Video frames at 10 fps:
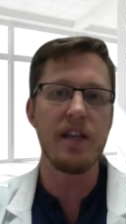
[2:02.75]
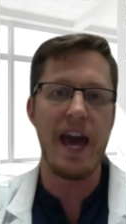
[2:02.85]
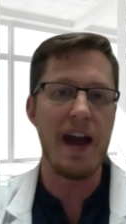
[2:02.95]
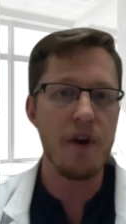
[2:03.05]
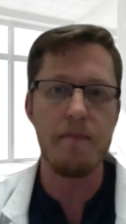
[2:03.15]

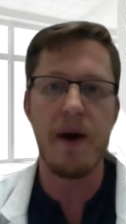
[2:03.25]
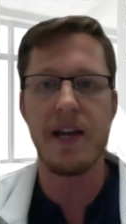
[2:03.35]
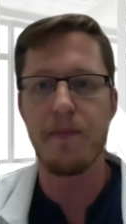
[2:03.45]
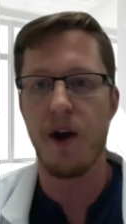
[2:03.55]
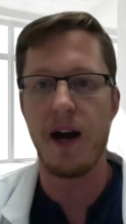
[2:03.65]
every
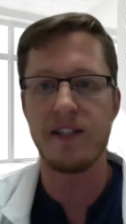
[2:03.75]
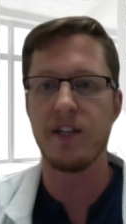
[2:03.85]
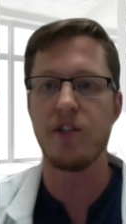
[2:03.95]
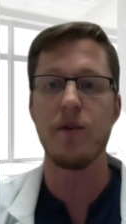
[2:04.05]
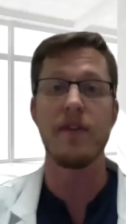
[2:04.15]
body
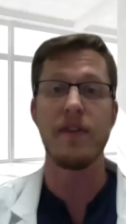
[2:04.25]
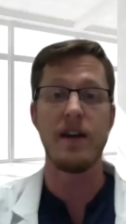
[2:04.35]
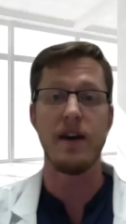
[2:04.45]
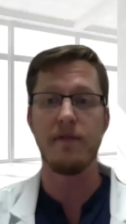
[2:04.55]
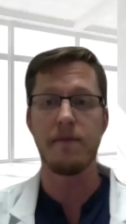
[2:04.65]
process you can
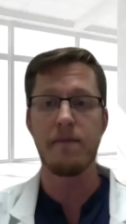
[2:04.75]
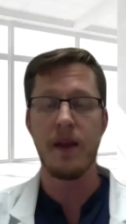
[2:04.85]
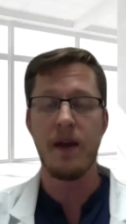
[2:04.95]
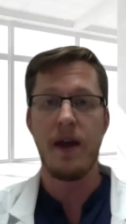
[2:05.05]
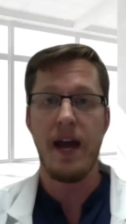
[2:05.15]
think of.
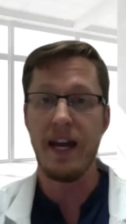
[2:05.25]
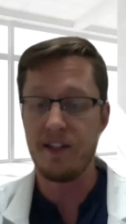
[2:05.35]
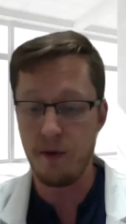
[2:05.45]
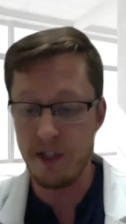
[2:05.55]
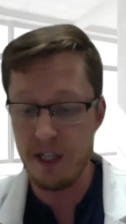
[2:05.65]
And
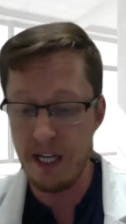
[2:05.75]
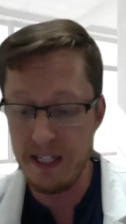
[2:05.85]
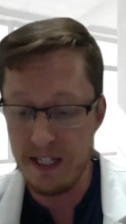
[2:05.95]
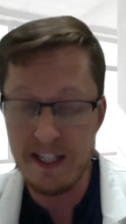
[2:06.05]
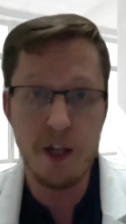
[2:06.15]
so
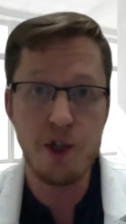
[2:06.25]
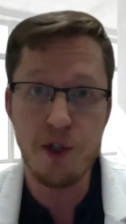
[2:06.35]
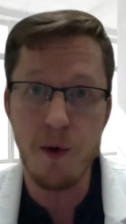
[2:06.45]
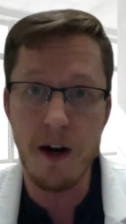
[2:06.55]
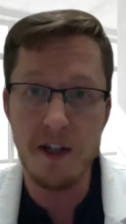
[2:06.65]
it's essential
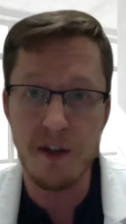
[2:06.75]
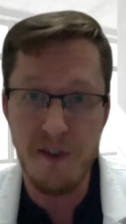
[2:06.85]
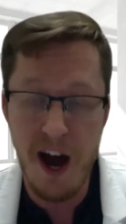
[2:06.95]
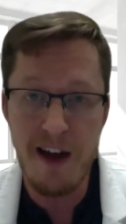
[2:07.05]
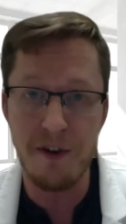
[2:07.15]
to our
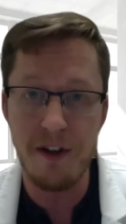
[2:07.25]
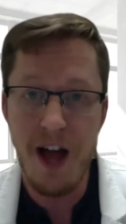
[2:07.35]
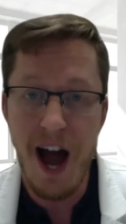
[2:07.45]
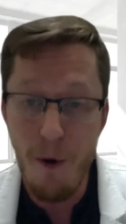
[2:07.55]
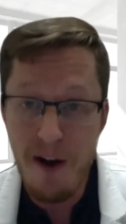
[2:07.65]
survival.
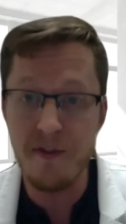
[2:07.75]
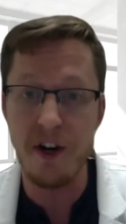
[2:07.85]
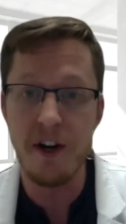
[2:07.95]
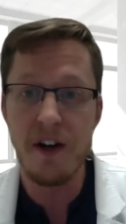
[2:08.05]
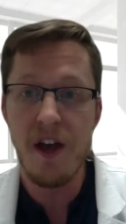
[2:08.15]

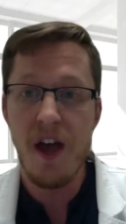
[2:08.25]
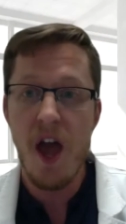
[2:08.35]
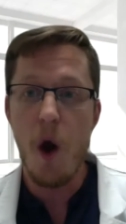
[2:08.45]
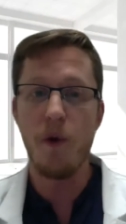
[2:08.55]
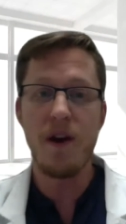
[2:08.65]
However,
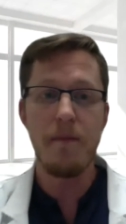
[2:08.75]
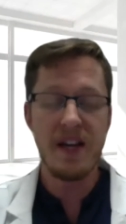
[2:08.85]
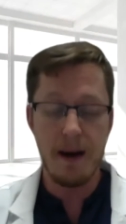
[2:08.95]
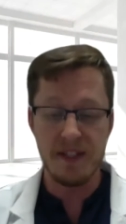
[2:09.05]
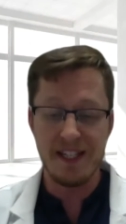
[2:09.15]
when it
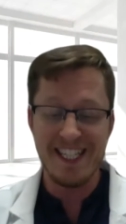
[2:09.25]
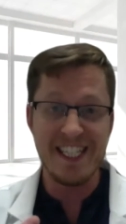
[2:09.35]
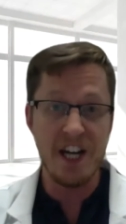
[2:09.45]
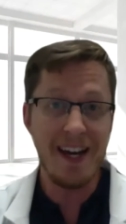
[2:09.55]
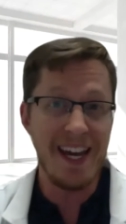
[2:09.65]
becomes
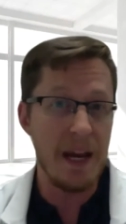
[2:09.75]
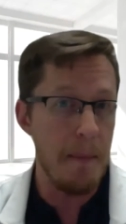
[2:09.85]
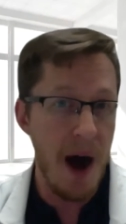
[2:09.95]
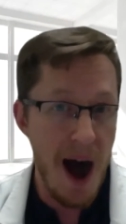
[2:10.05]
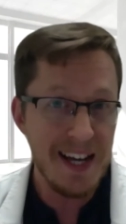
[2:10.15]
stuck in
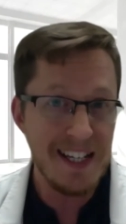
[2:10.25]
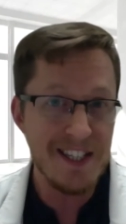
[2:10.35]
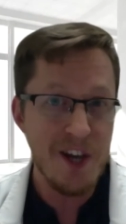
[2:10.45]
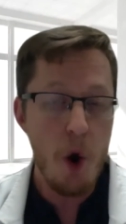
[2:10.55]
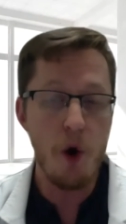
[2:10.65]

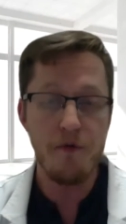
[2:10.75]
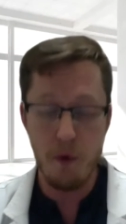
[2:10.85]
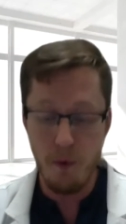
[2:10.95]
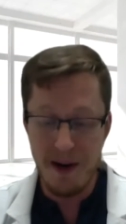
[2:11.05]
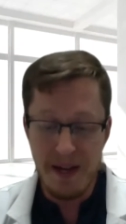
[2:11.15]
pockets,
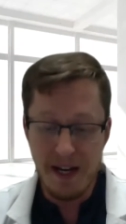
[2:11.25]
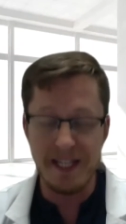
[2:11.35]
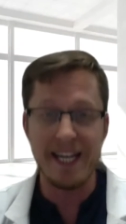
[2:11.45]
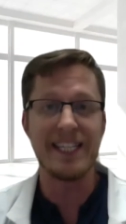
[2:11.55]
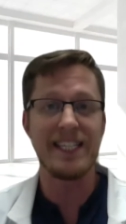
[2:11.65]
or when it
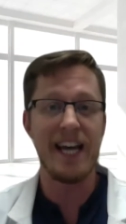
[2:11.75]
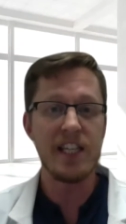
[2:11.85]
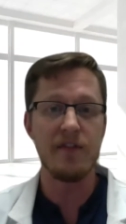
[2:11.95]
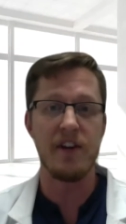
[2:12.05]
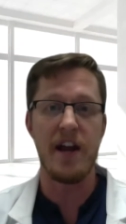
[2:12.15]
becomes
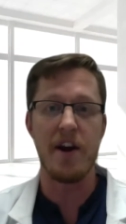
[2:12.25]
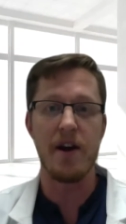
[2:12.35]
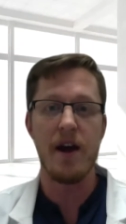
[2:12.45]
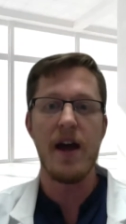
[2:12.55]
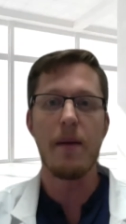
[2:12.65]
excessive in an
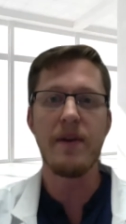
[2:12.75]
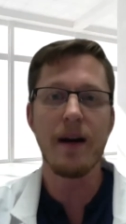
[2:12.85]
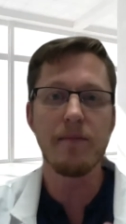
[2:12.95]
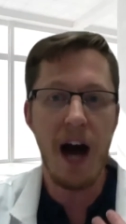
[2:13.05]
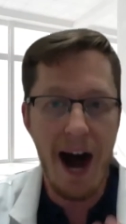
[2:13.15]
area, it
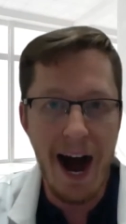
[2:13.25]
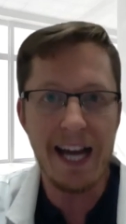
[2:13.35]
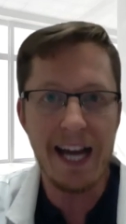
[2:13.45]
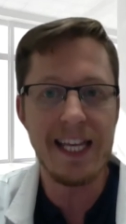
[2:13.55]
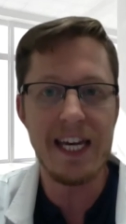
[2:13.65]
becomes
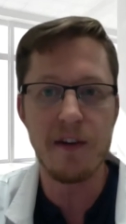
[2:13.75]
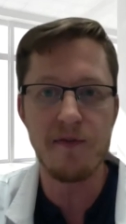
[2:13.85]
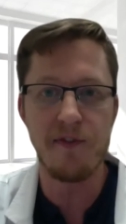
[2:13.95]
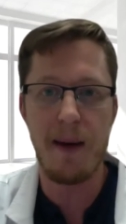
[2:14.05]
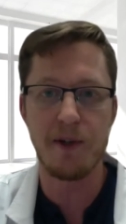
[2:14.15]
highly
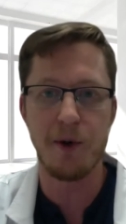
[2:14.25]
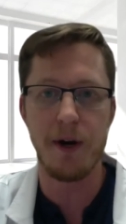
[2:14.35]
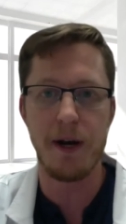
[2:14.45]
inflammatory.